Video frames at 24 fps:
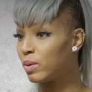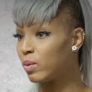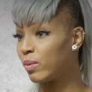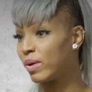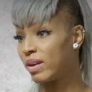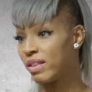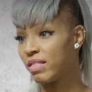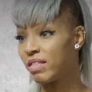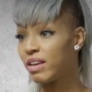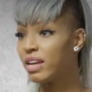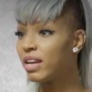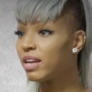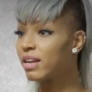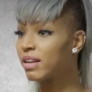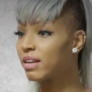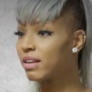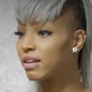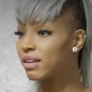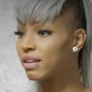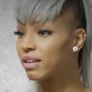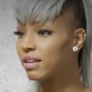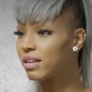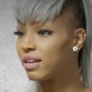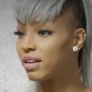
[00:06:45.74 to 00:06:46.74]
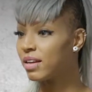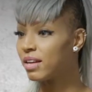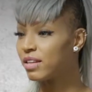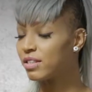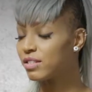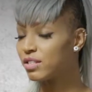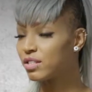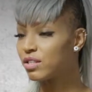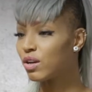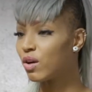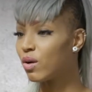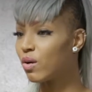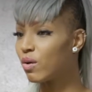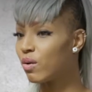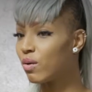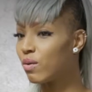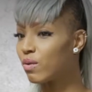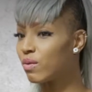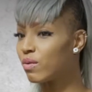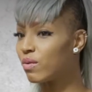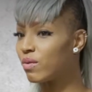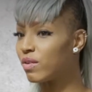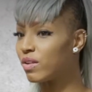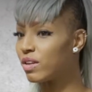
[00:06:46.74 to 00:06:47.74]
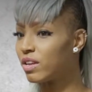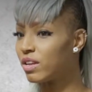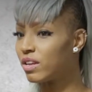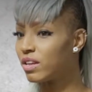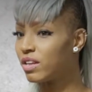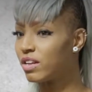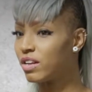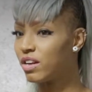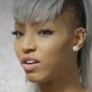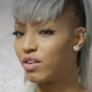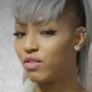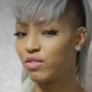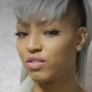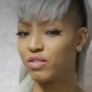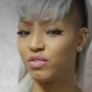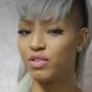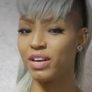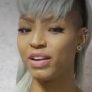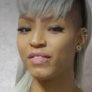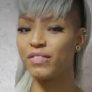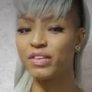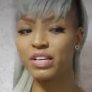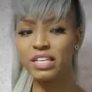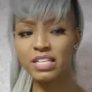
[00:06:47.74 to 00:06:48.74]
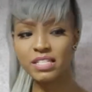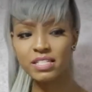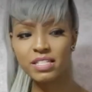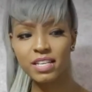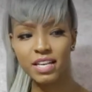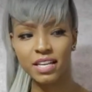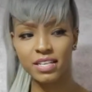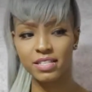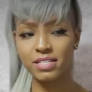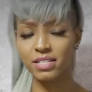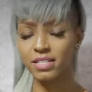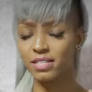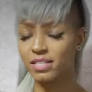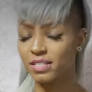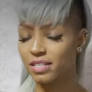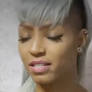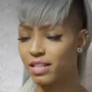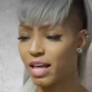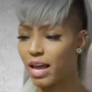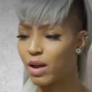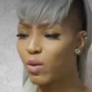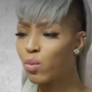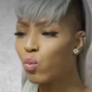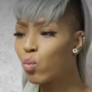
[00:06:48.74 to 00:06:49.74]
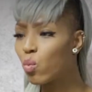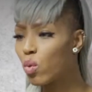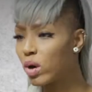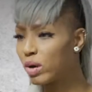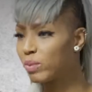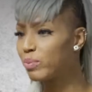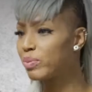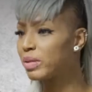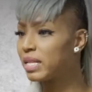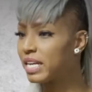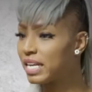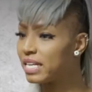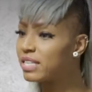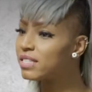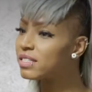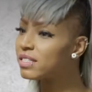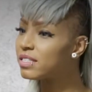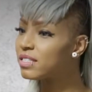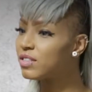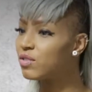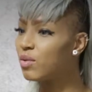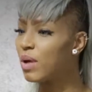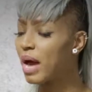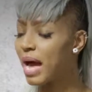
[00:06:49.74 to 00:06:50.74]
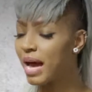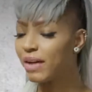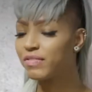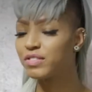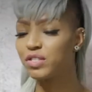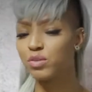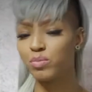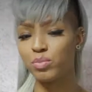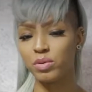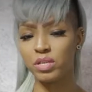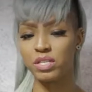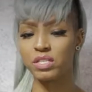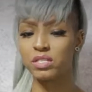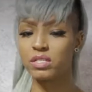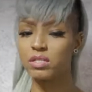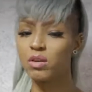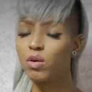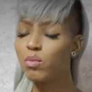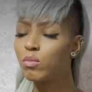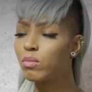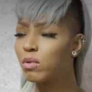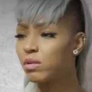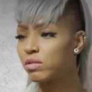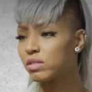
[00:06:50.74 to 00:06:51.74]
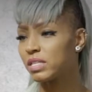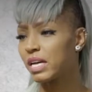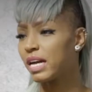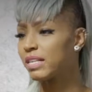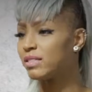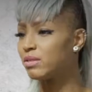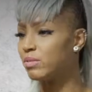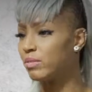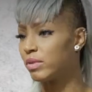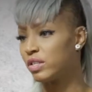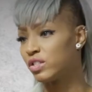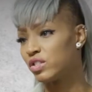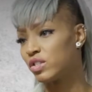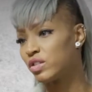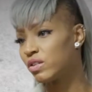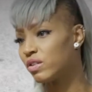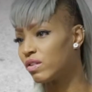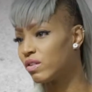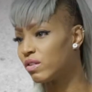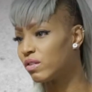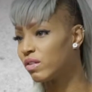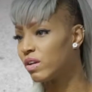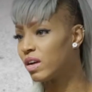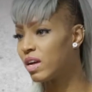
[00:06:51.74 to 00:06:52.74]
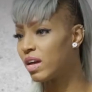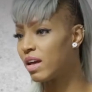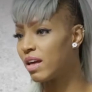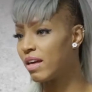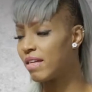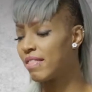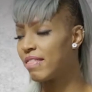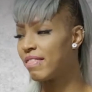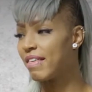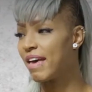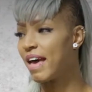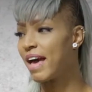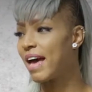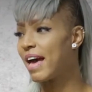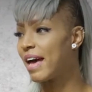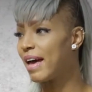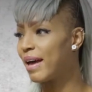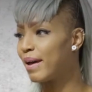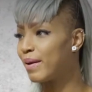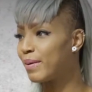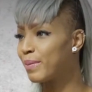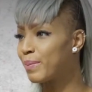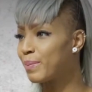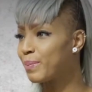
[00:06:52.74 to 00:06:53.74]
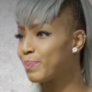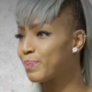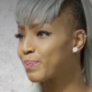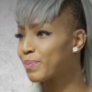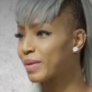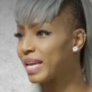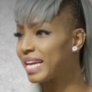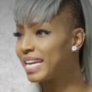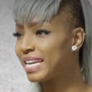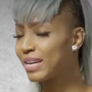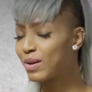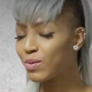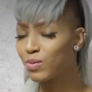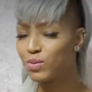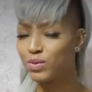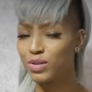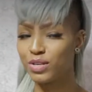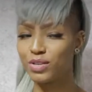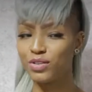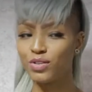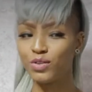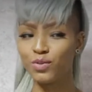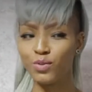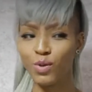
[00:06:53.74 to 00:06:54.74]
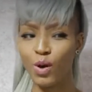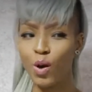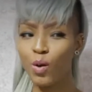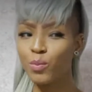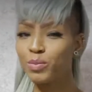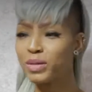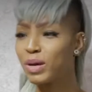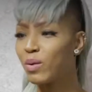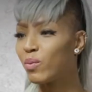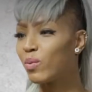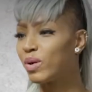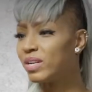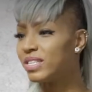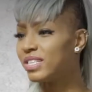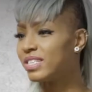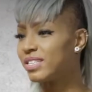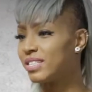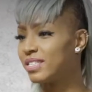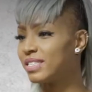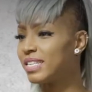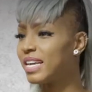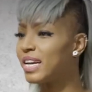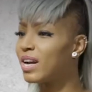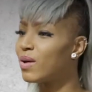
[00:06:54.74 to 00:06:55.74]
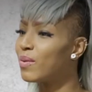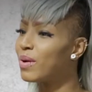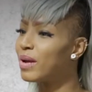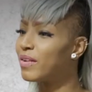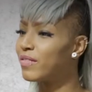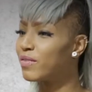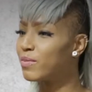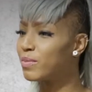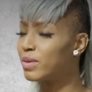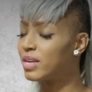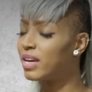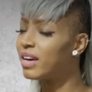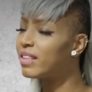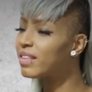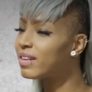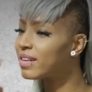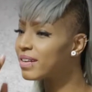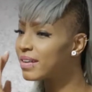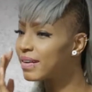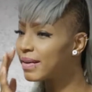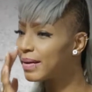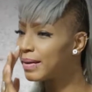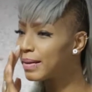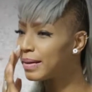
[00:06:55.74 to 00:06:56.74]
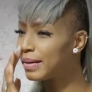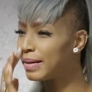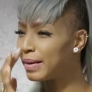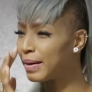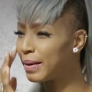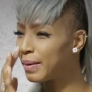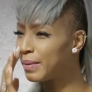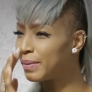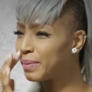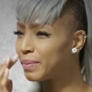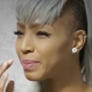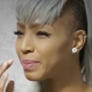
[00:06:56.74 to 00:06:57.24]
be one thing. So, you know, you never get to exist in like one place. You have to be so multidimensional that you hope that one doesn't take away from the other, you know?